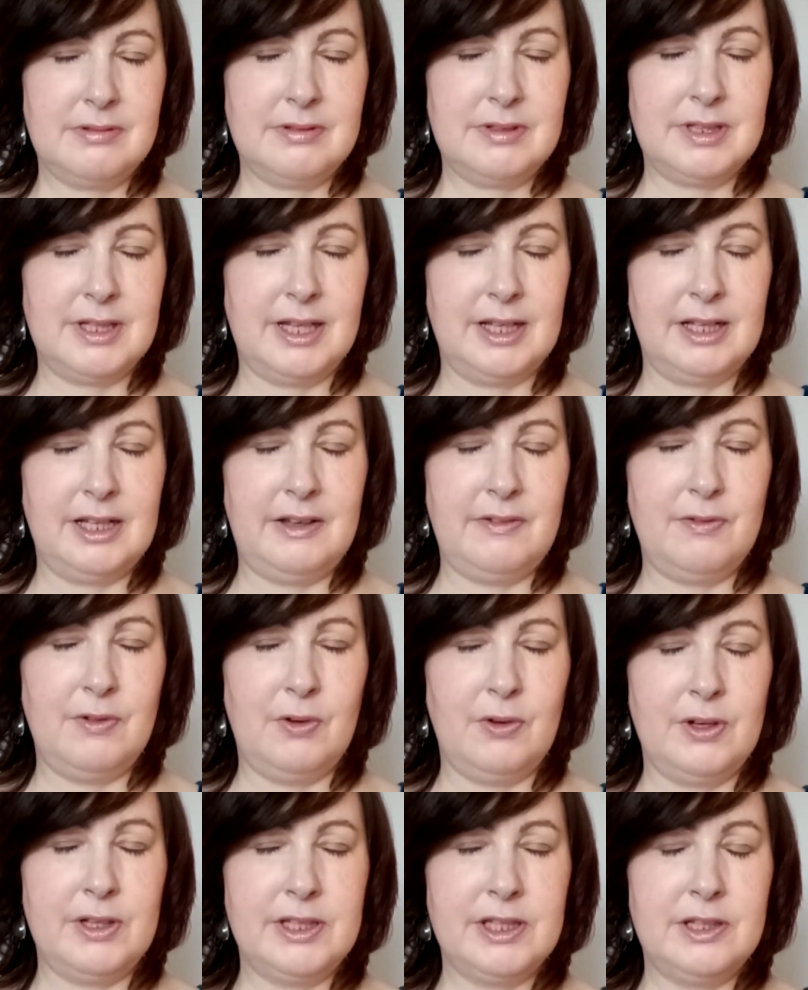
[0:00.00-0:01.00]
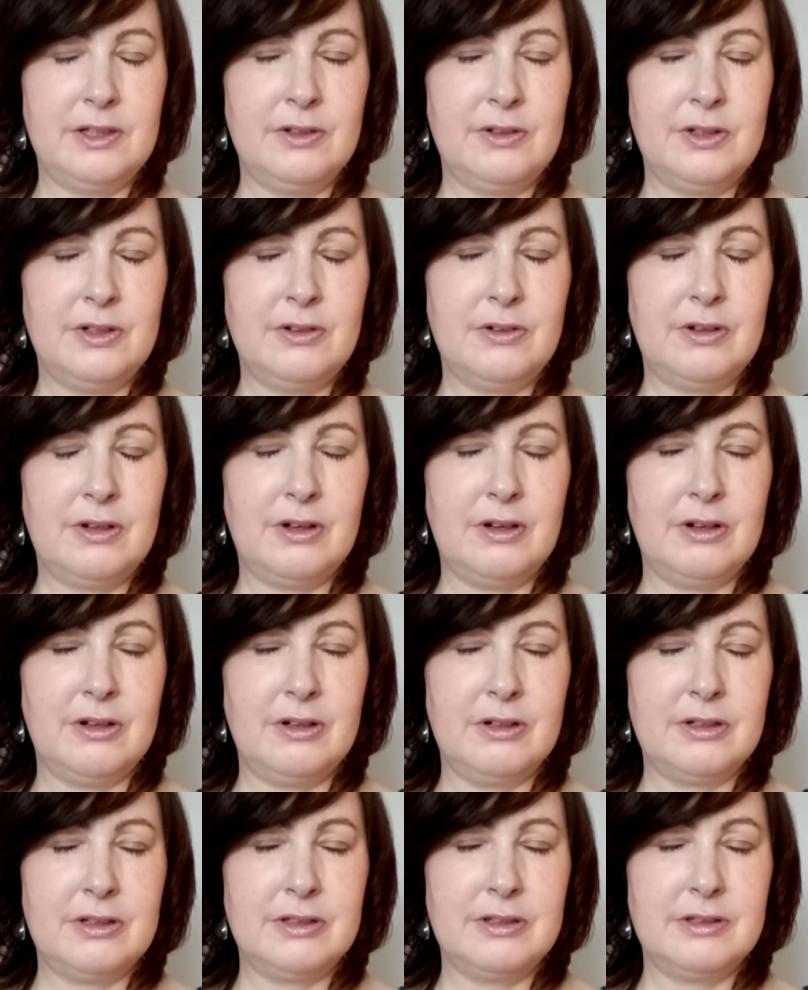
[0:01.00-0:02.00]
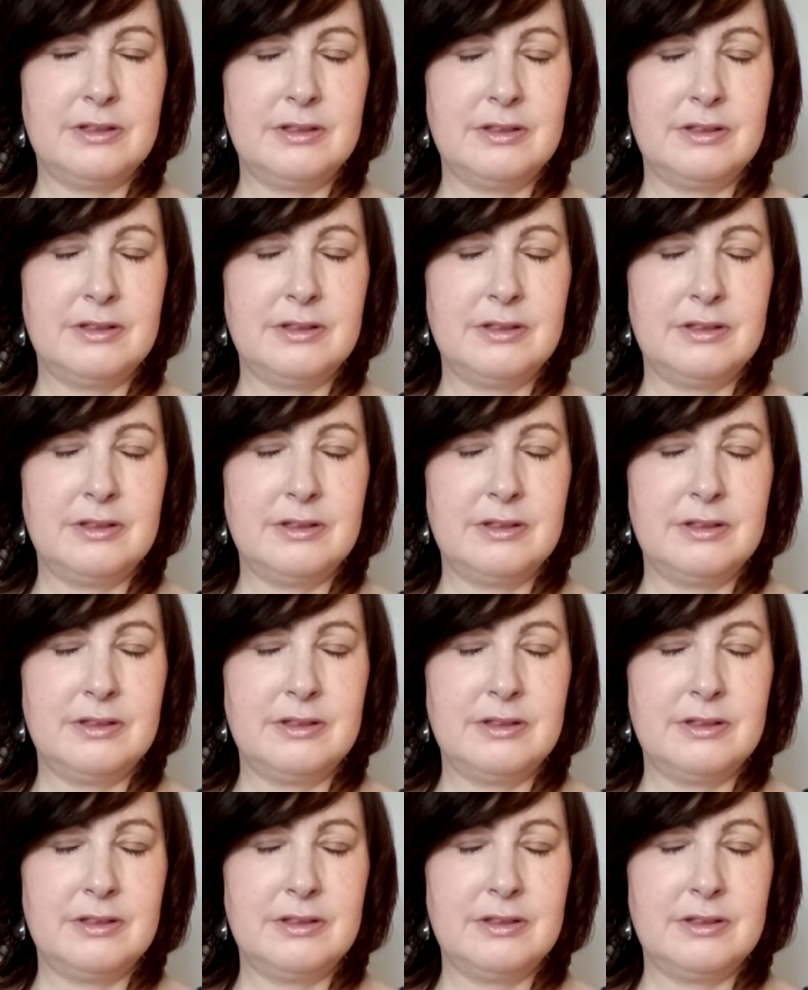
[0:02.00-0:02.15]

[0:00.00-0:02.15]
Gently focusing on your heart.